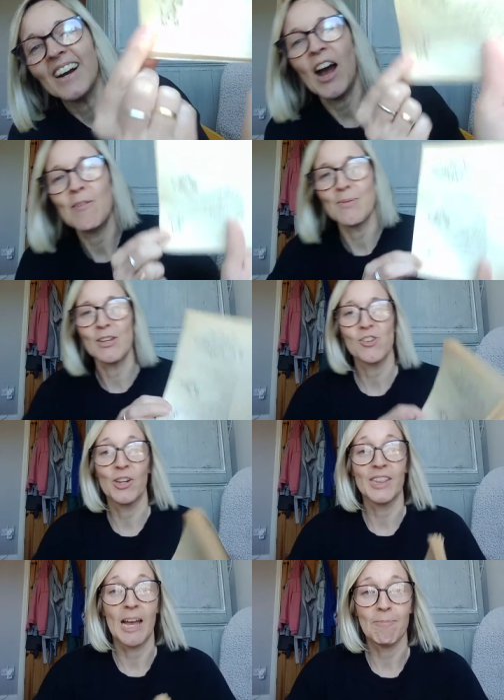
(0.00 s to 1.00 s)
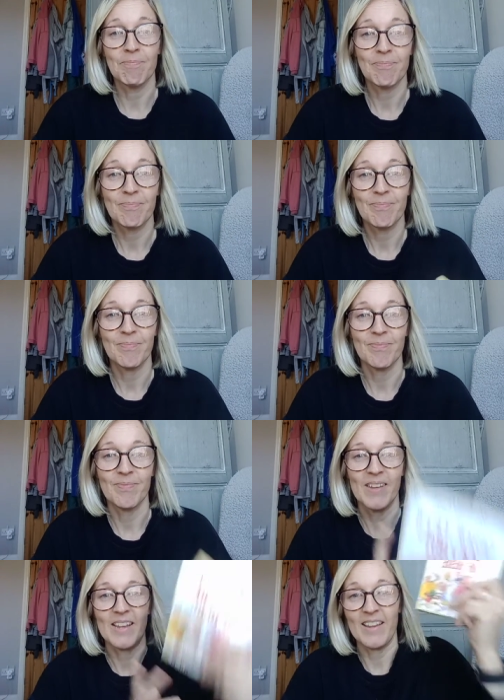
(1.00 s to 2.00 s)
I hope you enjoyed that.
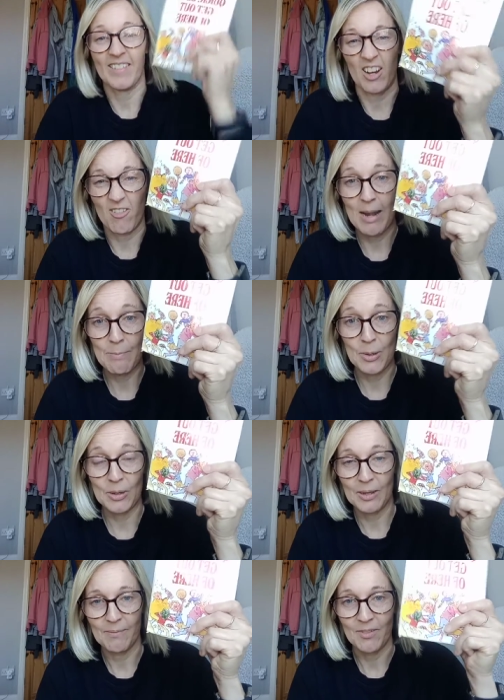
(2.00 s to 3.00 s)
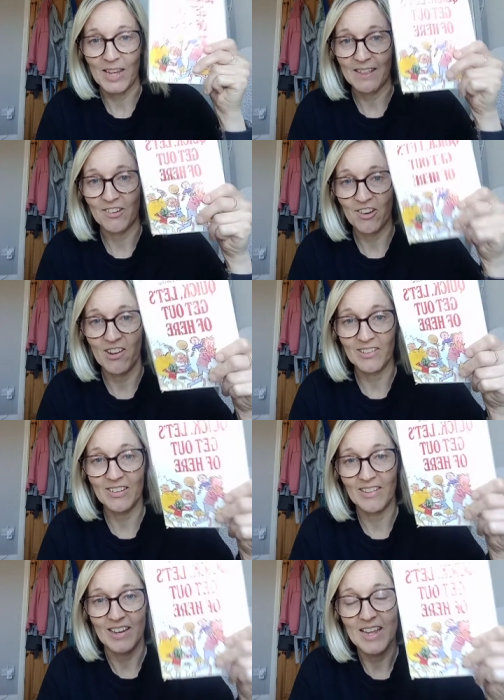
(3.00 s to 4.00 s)
It's a great book. You get the
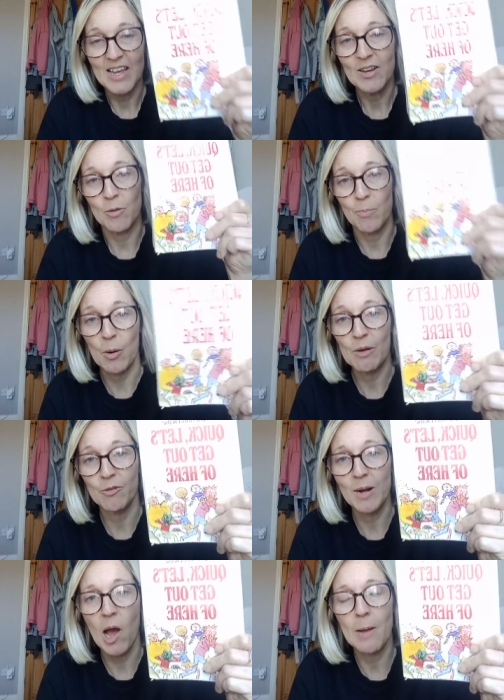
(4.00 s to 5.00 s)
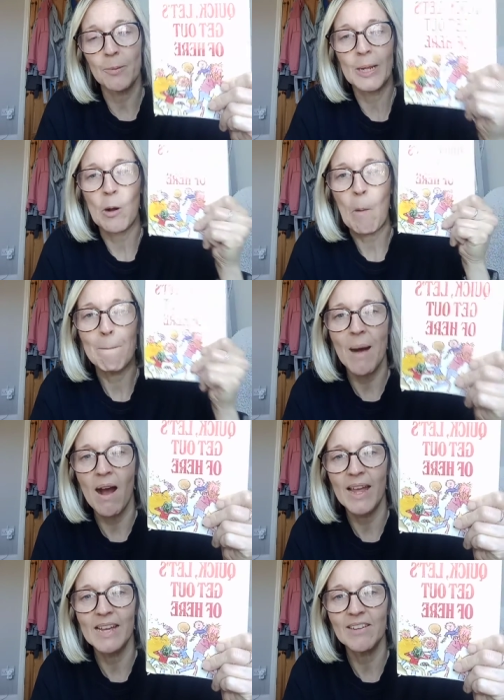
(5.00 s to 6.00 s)
chance to borrow it from a library or
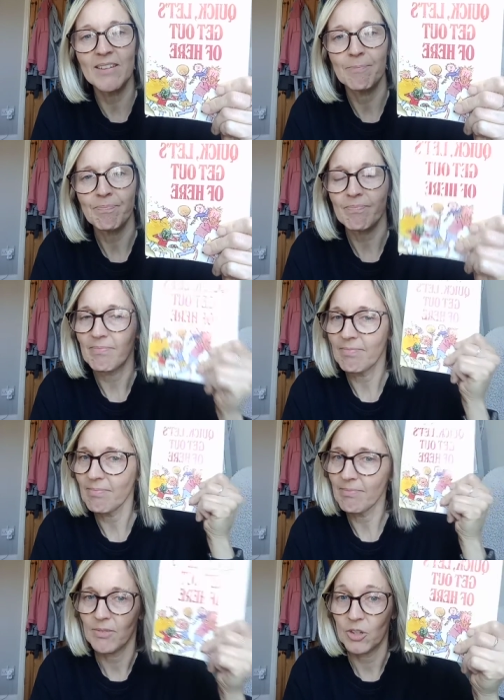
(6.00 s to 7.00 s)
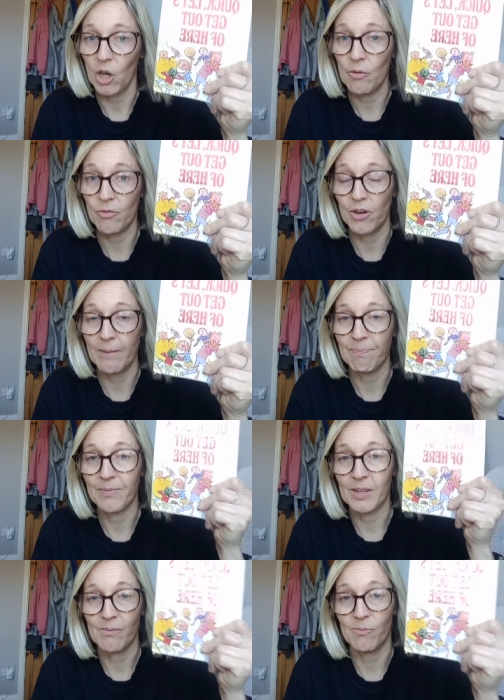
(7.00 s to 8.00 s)
buy it. Go for it.
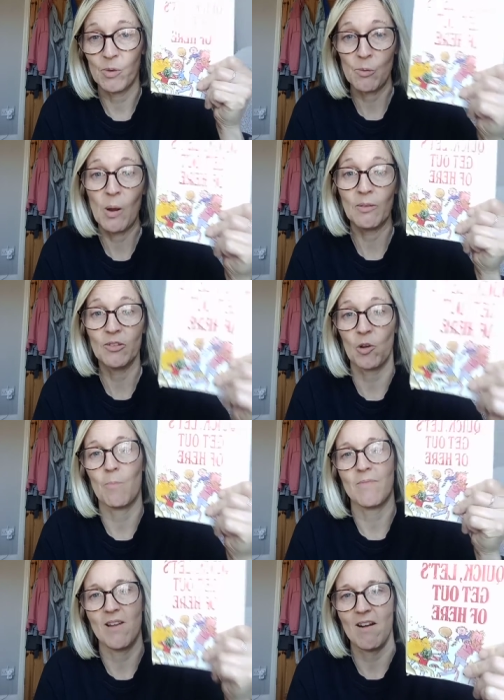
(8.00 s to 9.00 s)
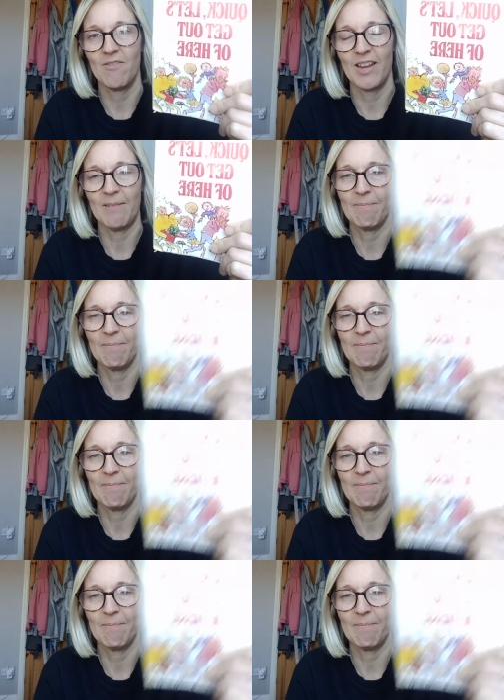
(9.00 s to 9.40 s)
We won't stop laughing.